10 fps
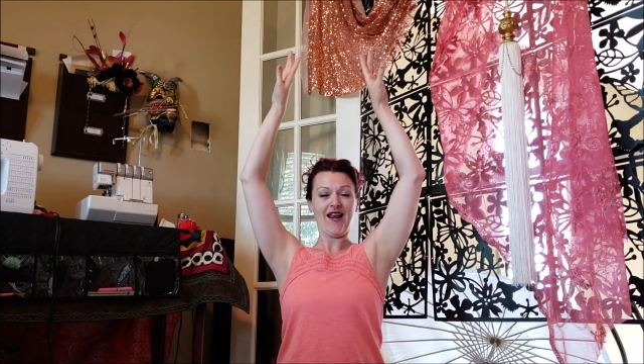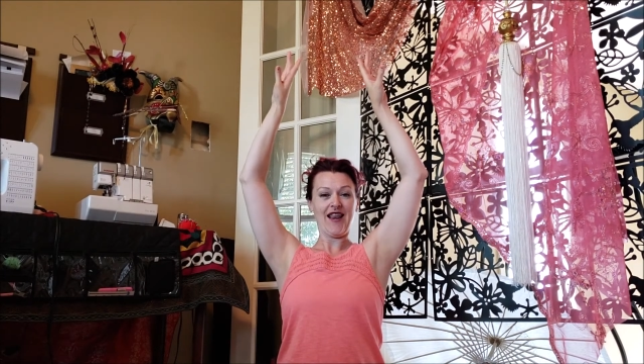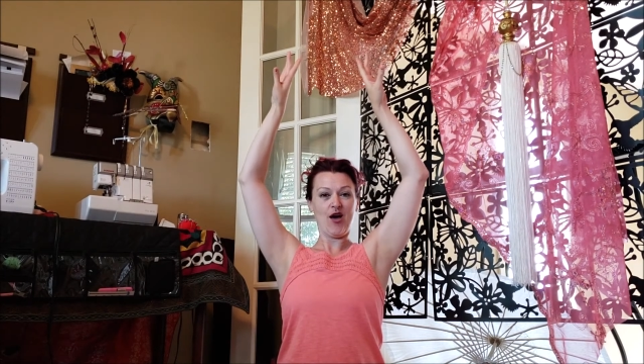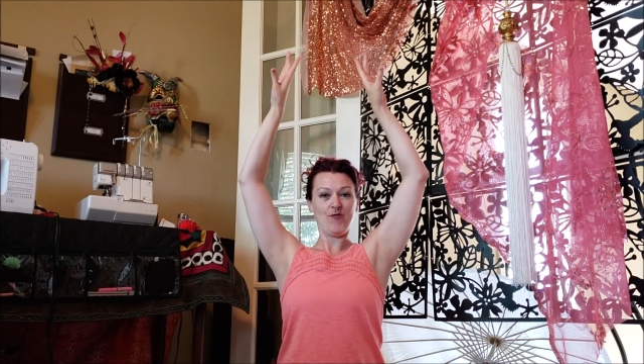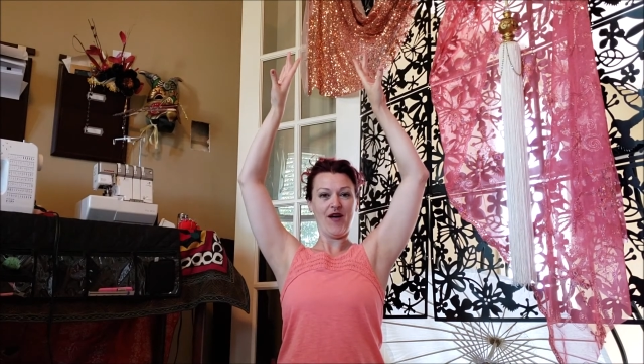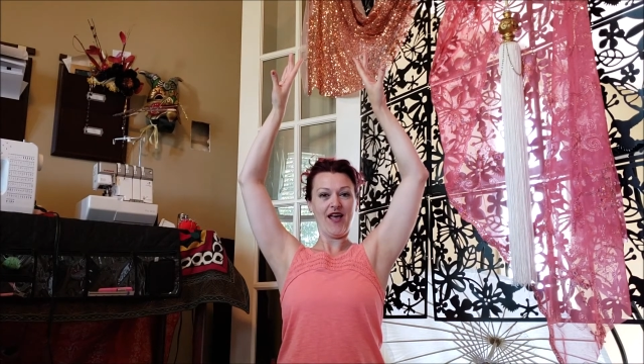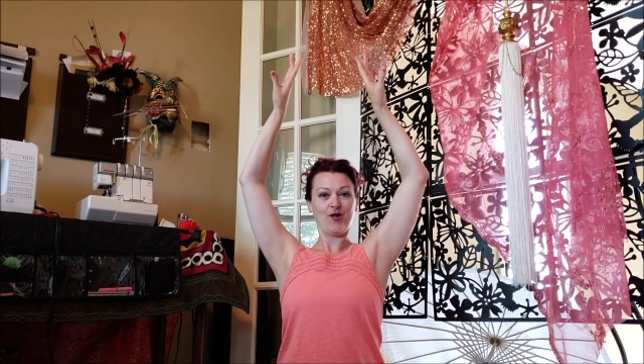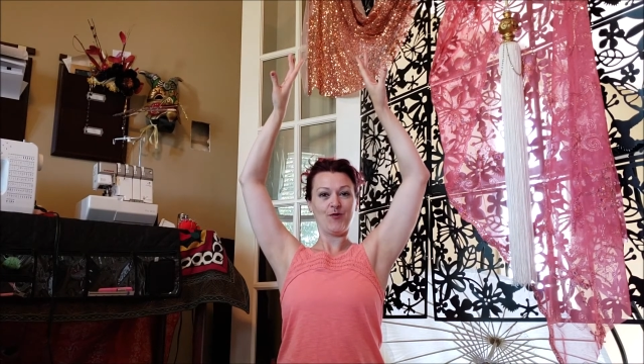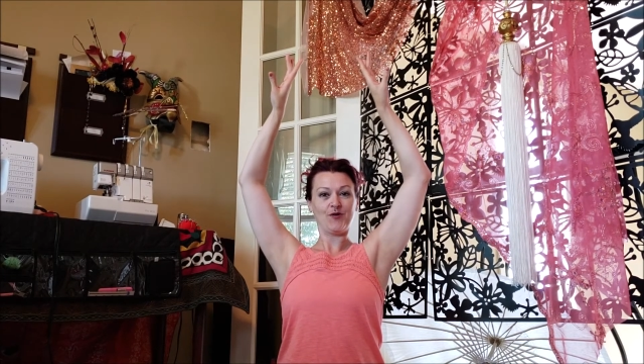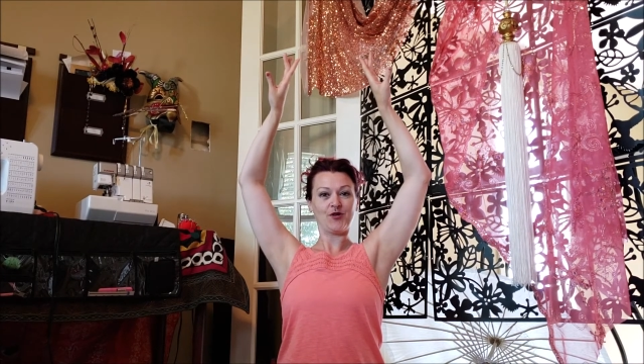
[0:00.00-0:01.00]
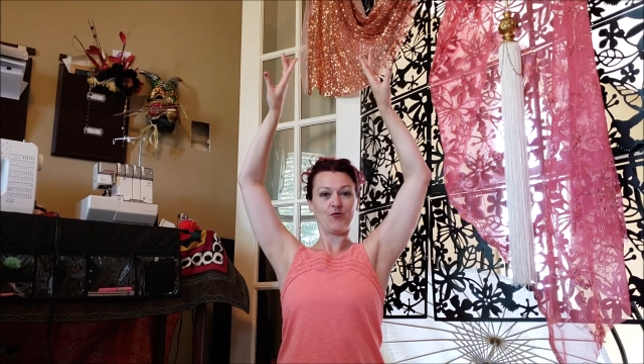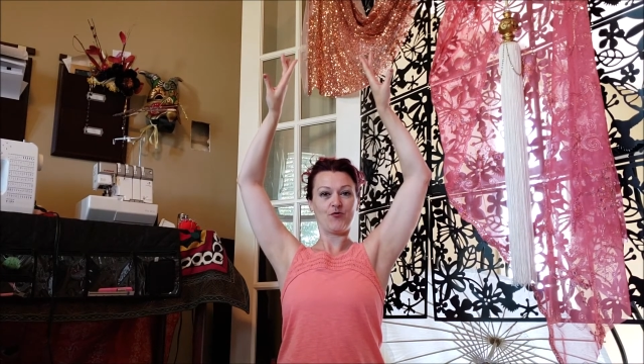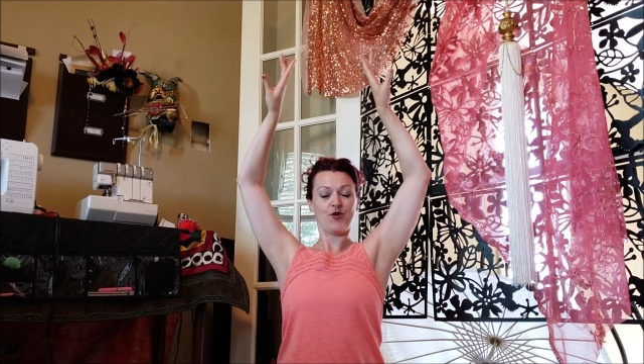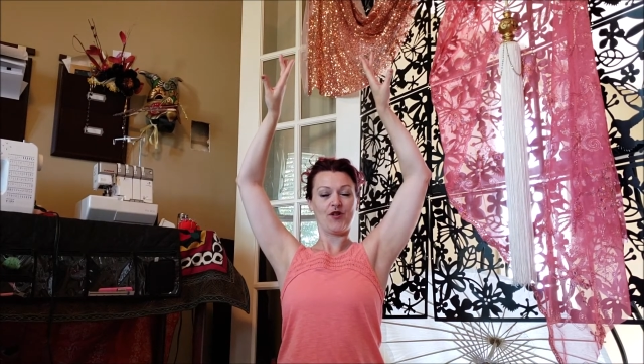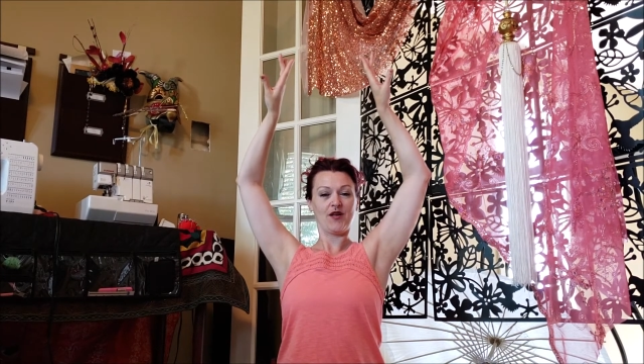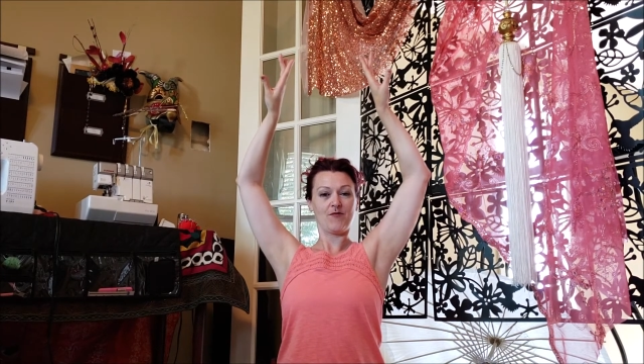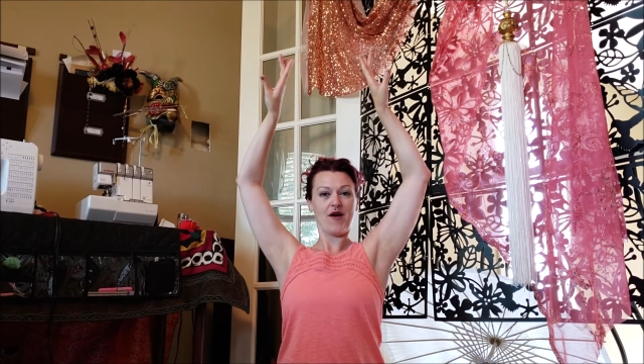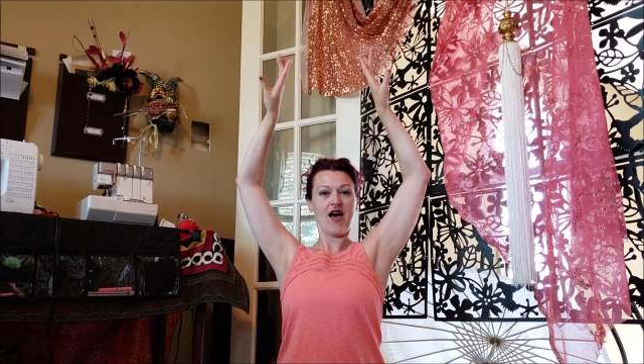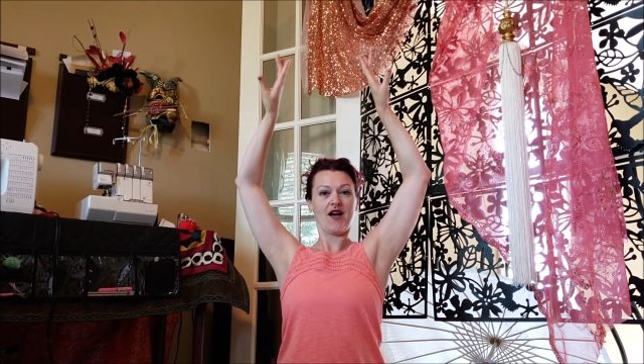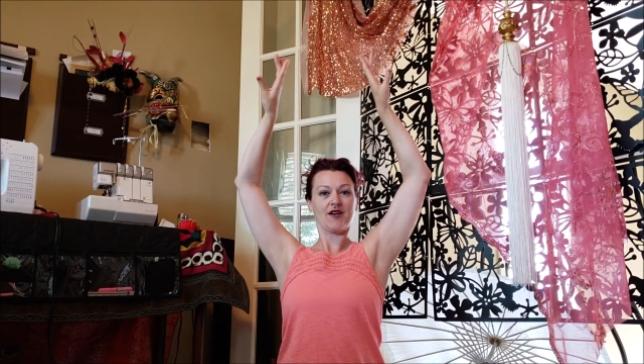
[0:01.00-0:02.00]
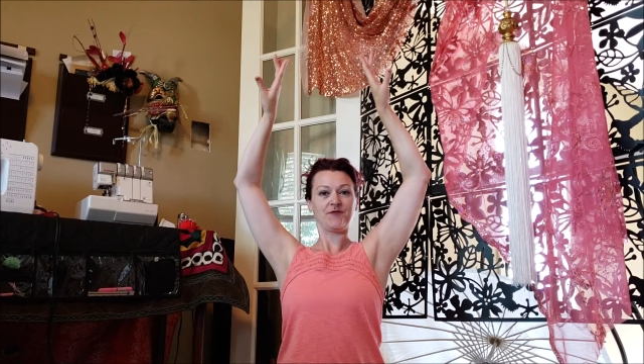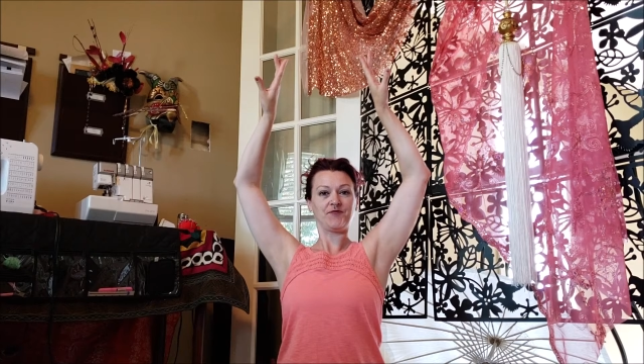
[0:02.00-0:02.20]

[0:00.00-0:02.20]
Now my elbows are pulling back.